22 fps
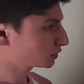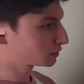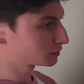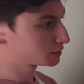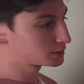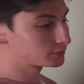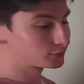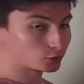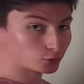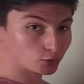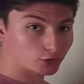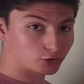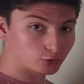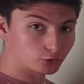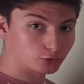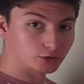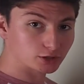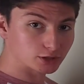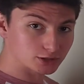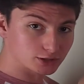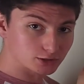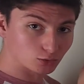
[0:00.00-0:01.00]
is if you run through
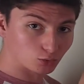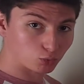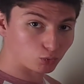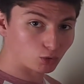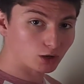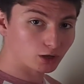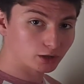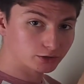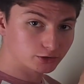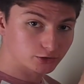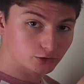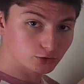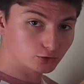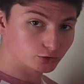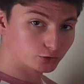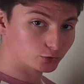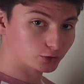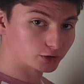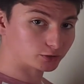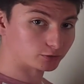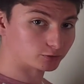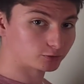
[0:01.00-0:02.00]
this 1, 2,
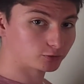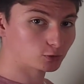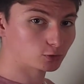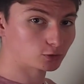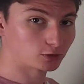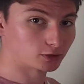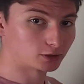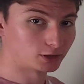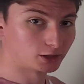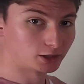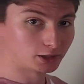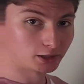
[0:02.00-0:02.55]
3, and 4,